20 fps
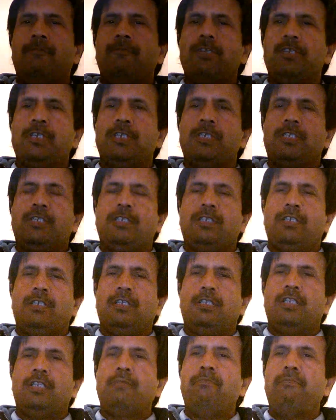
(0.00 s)
which is
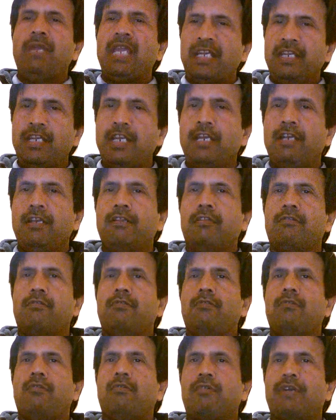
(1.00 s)
the magnetic
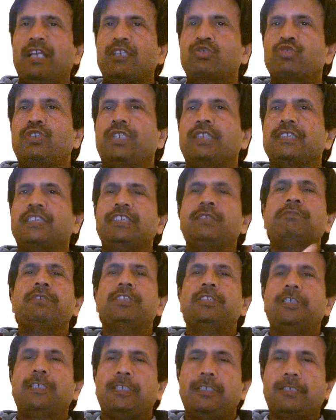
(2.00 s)
resonance
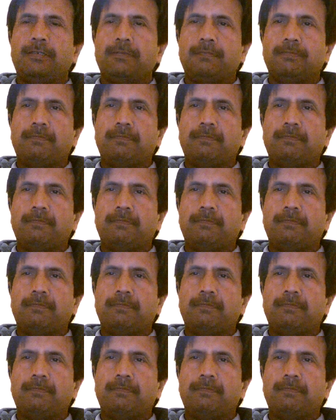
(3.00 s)
imaging,